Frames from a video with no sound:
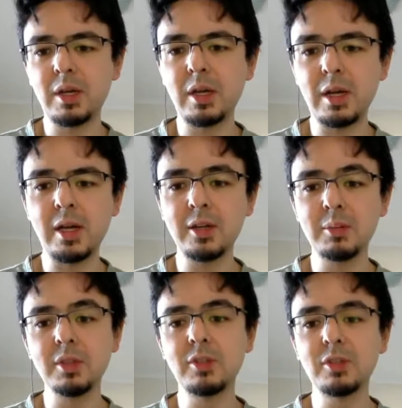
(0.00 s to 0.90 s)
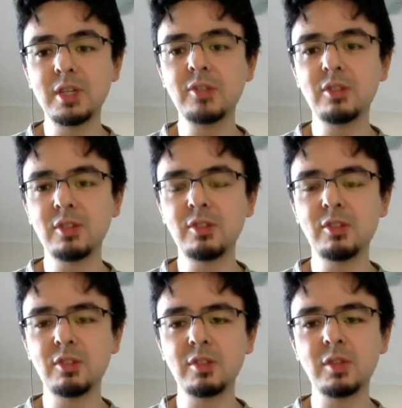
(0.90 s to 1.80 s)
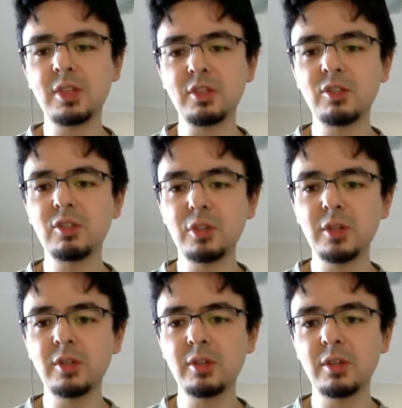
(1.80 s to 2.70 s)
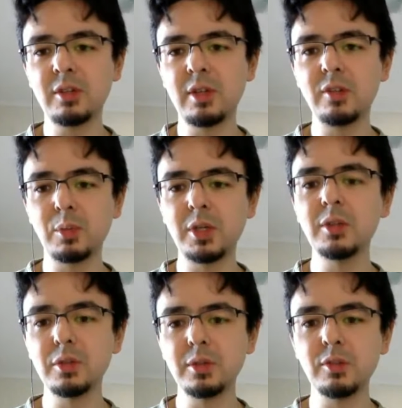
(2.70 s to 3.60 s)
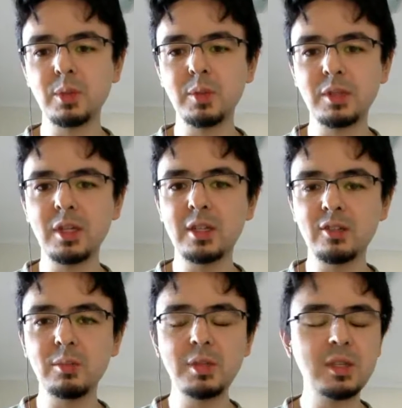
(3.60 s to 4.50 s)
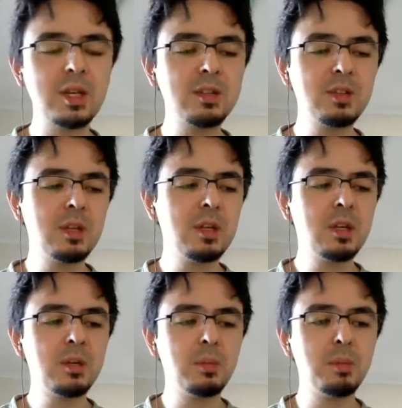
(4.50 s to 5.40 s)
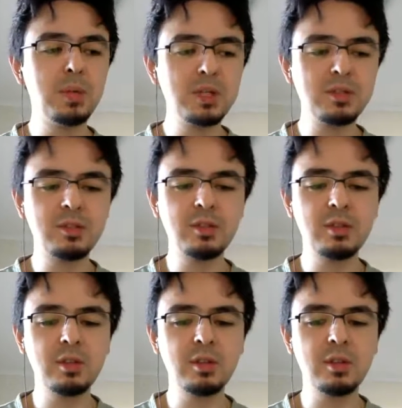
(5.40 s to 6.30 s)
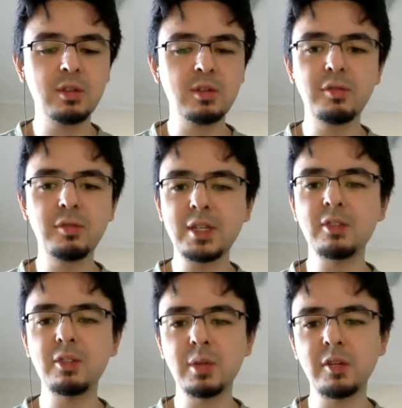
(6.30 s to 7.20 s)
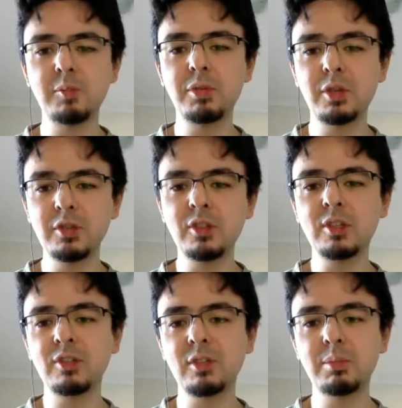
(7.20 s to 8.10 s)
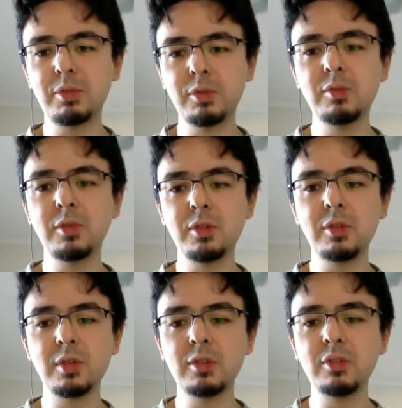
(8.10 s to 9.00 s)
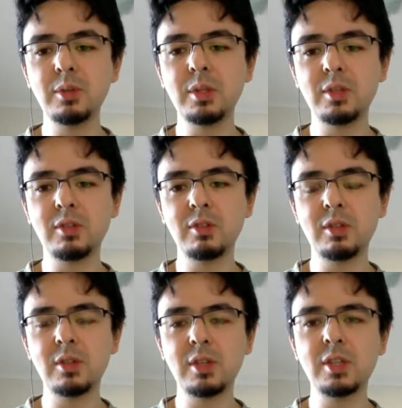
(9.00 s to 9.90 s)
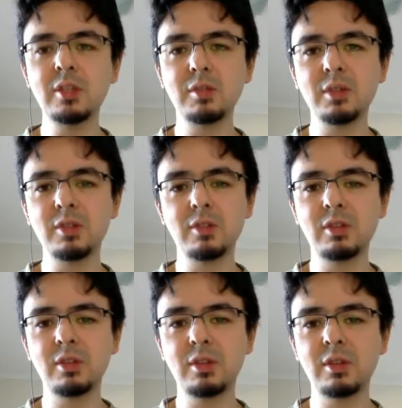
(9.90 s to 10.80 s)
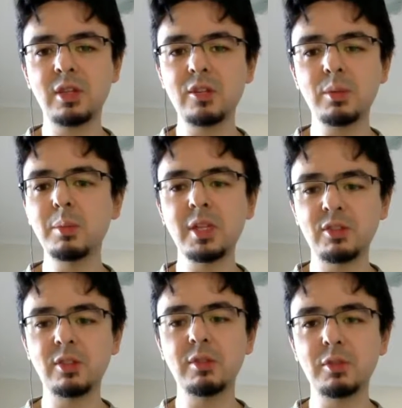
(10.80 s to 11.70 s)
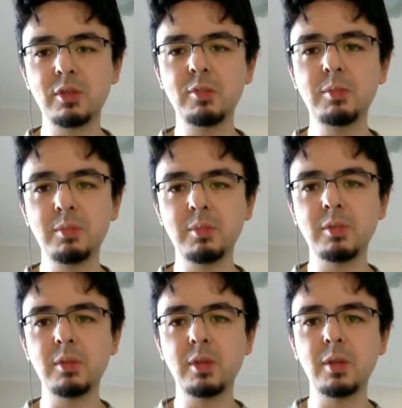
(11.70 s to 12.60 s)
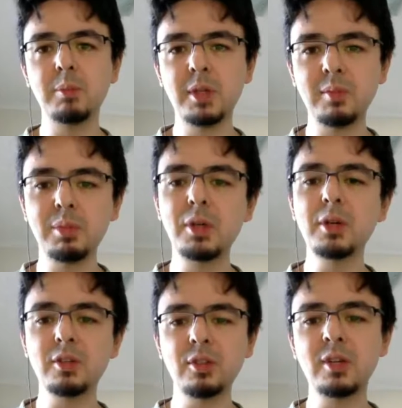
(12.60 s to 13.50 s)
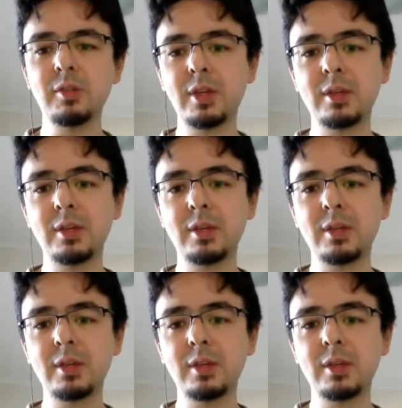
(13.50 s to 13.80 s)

admit Udacity's certification is not as well known as we would like it to be yet, but the fact that you have projects that prove that you can do it at the end of it, that's what makes a difference. Employers love that.